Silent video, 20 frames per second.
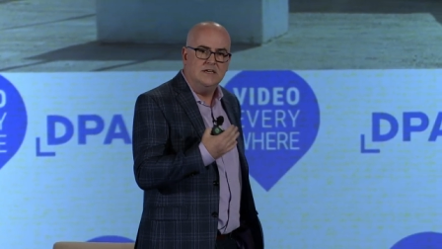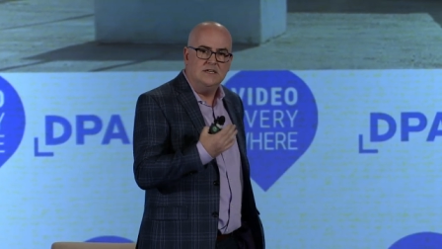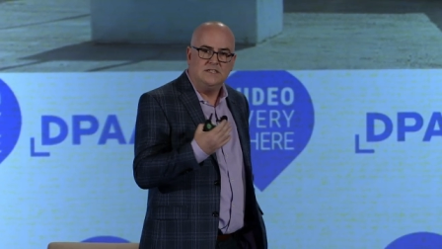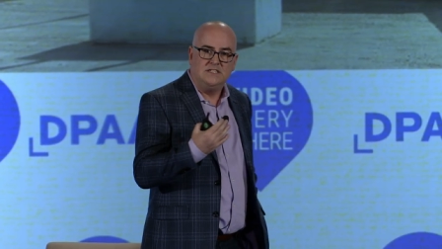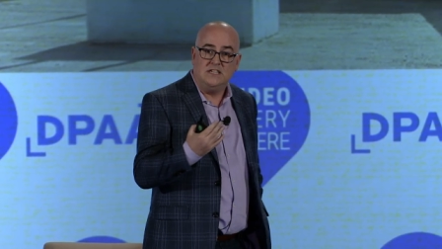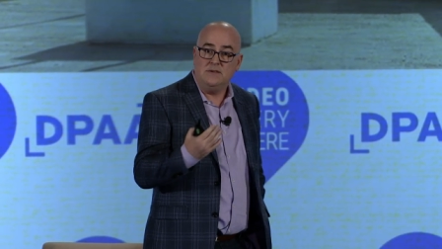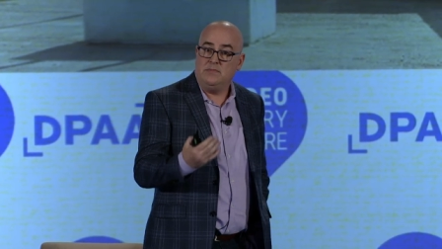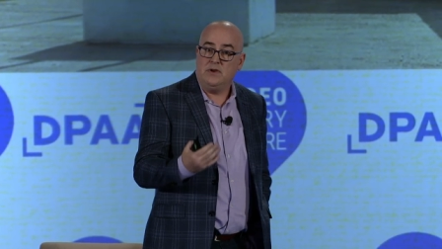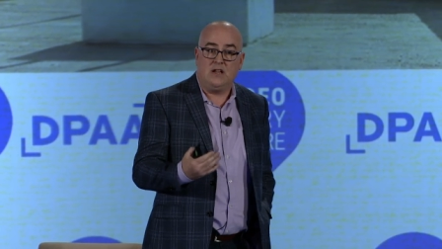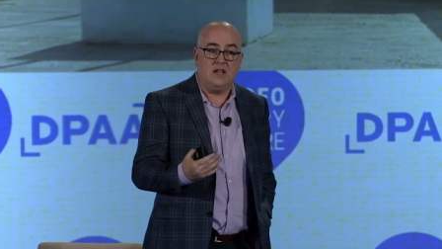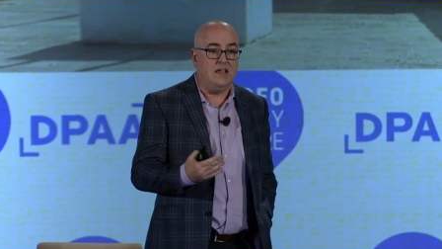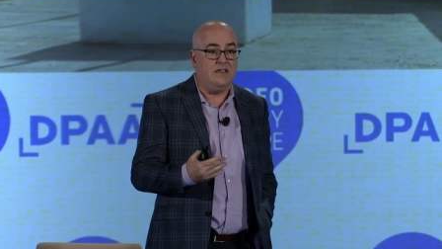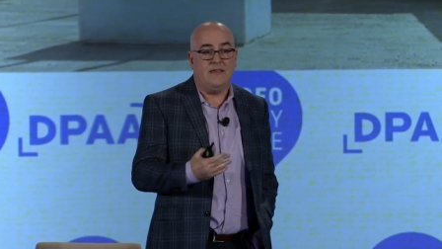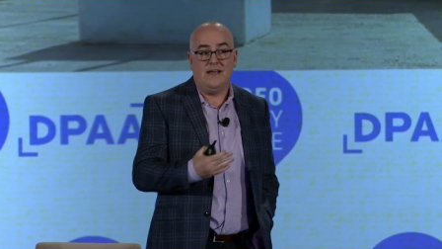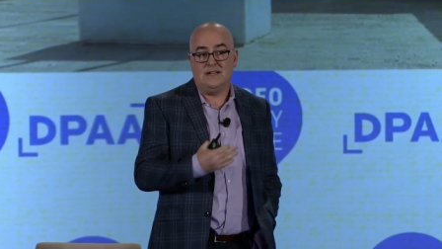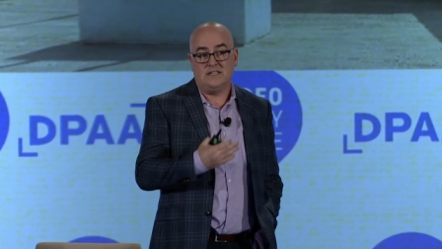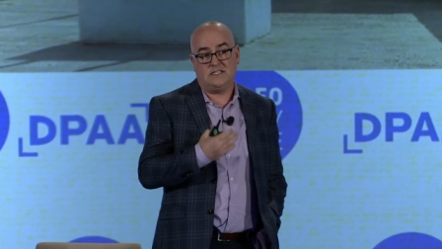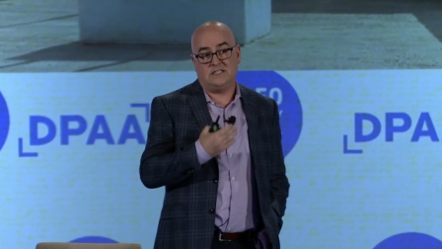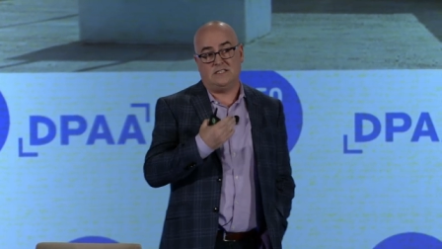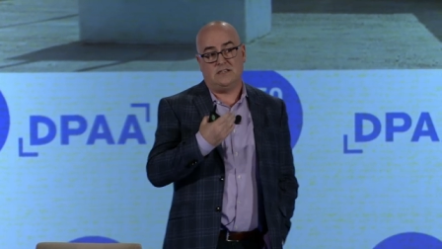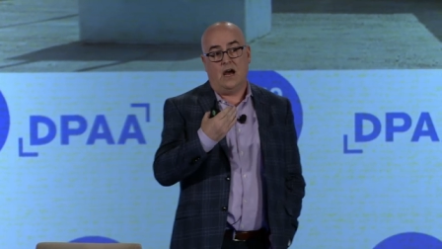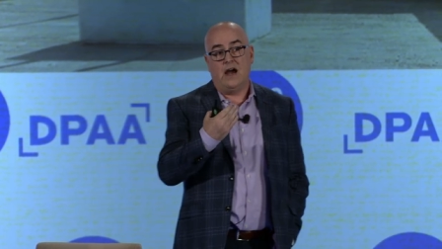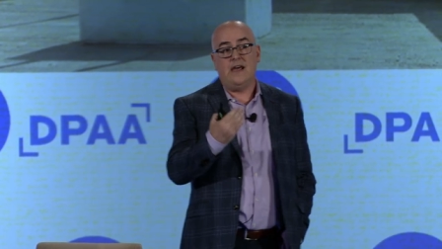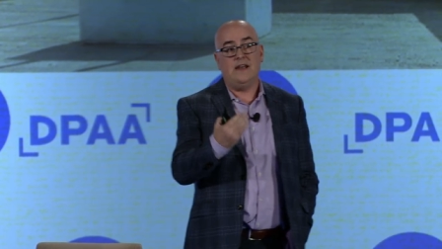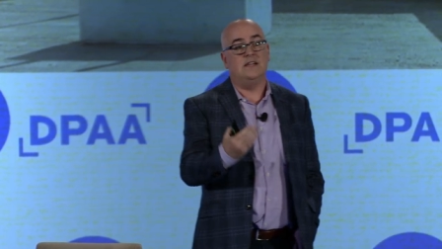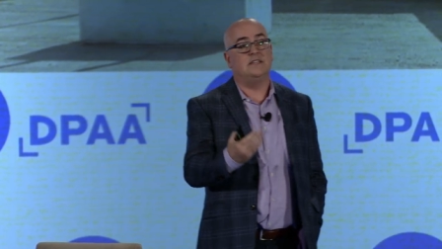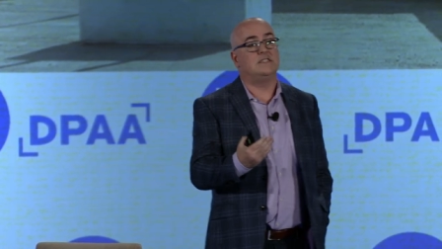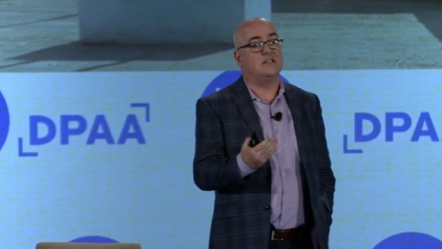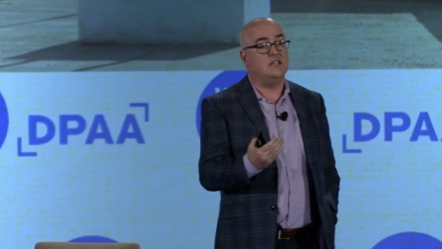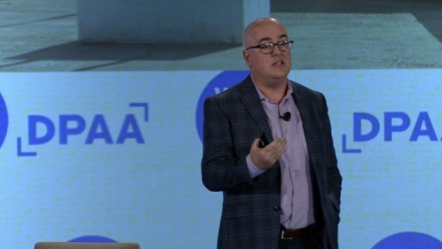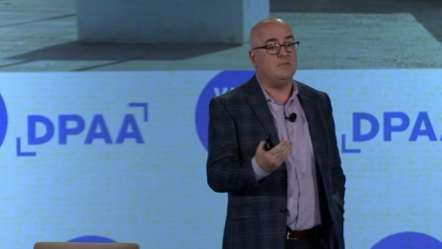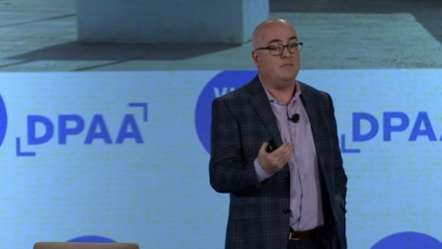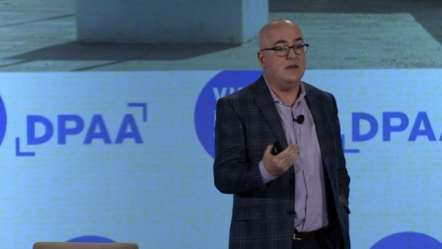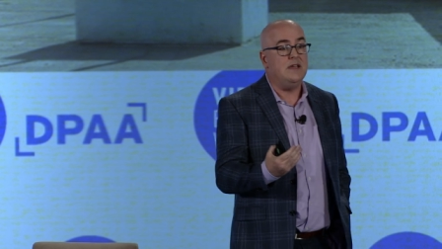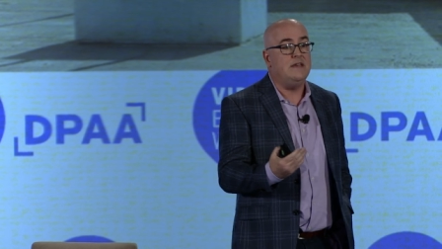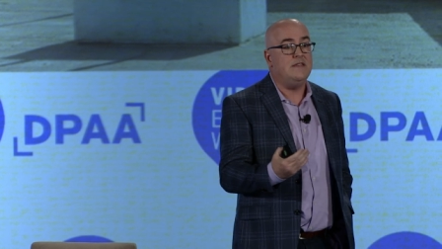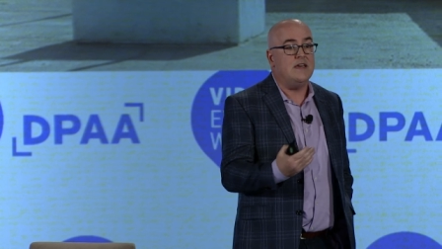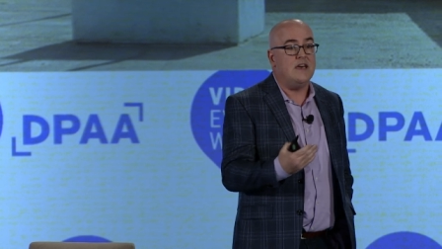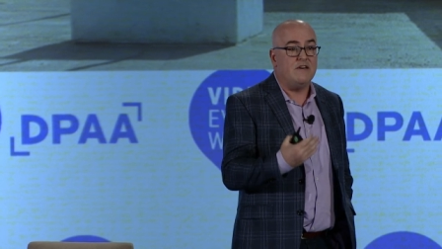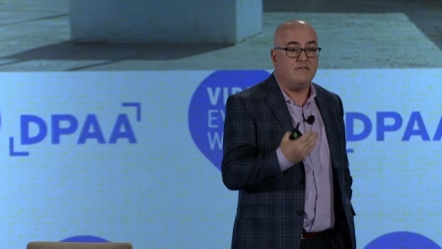typically that sign is going to
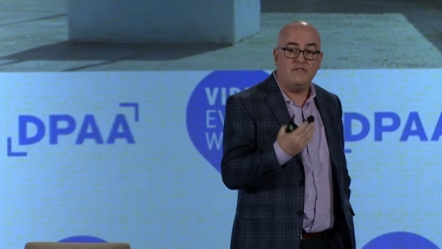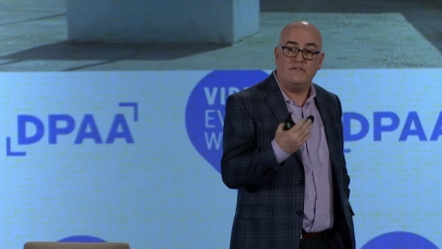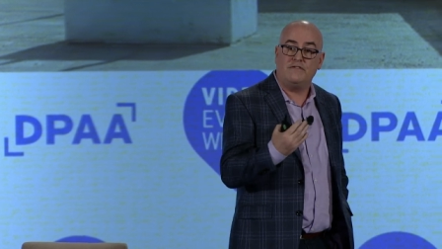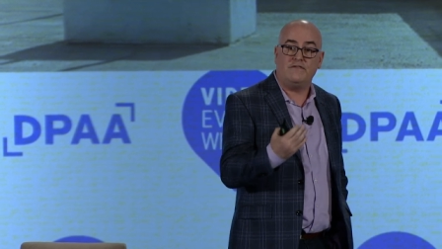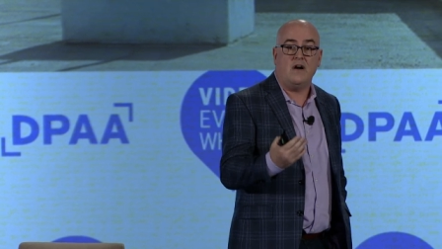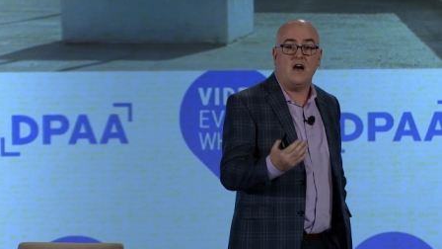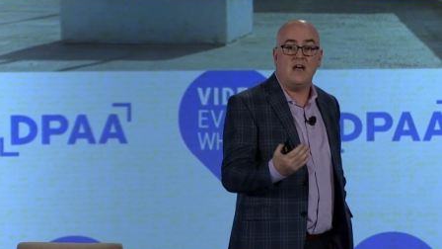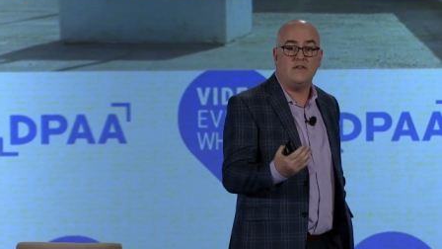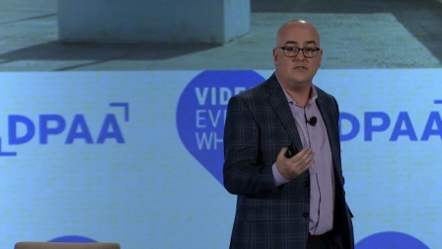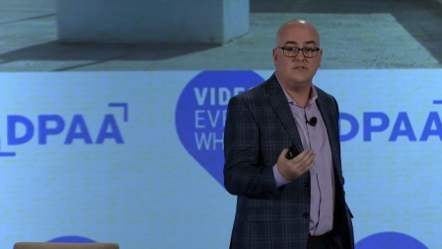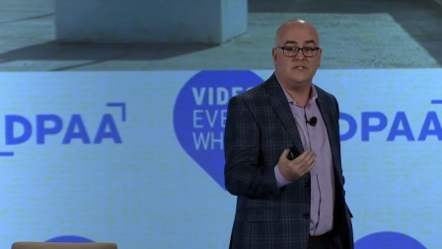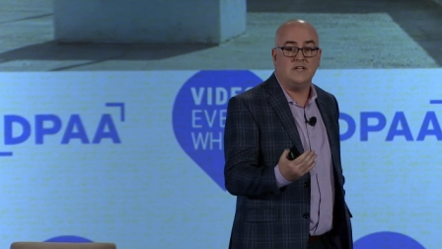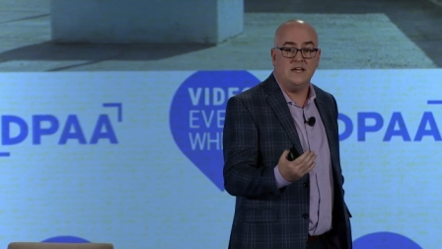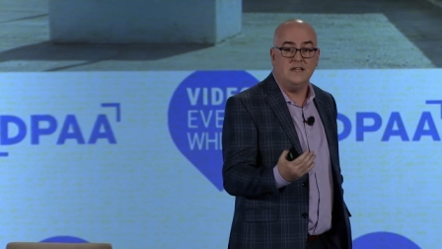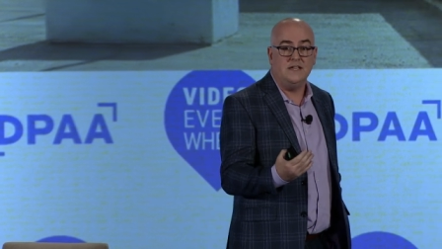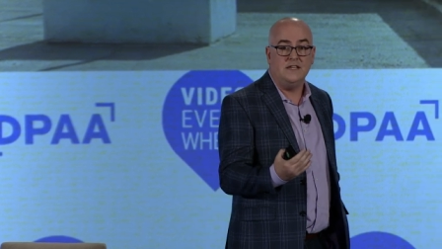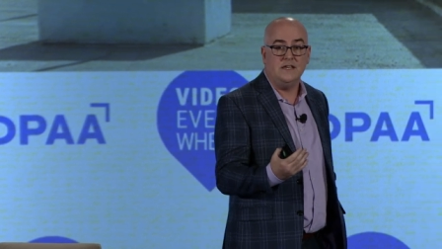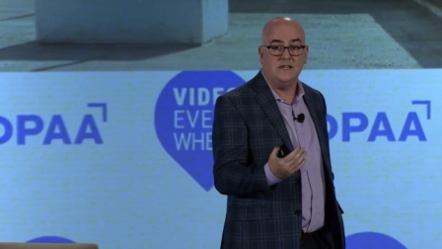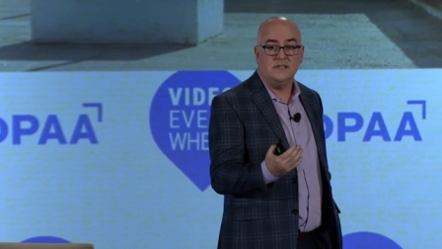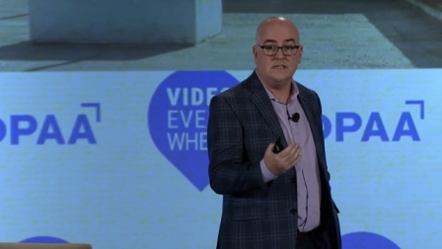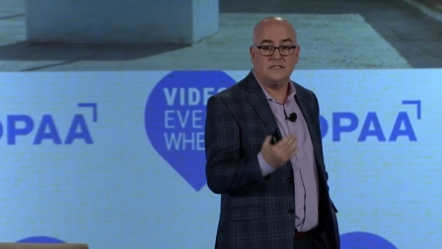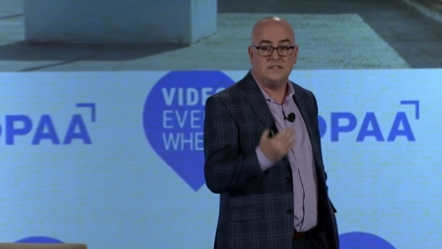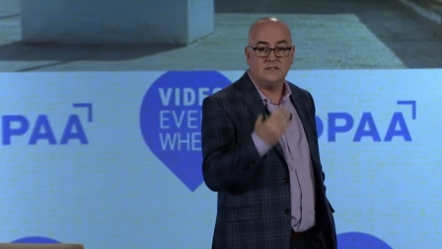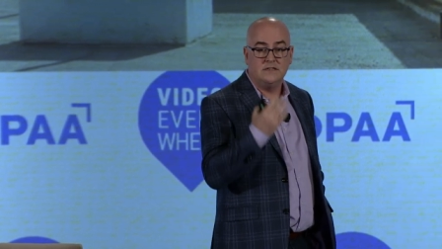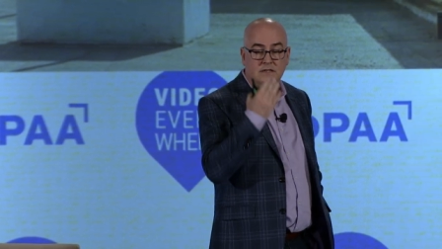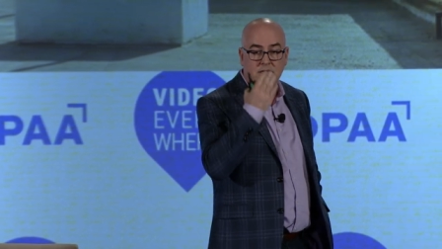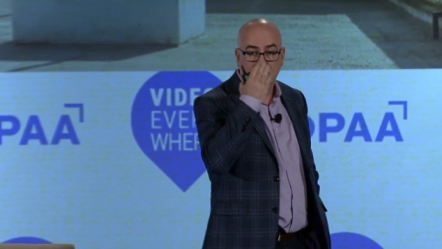be there for five or 10 years.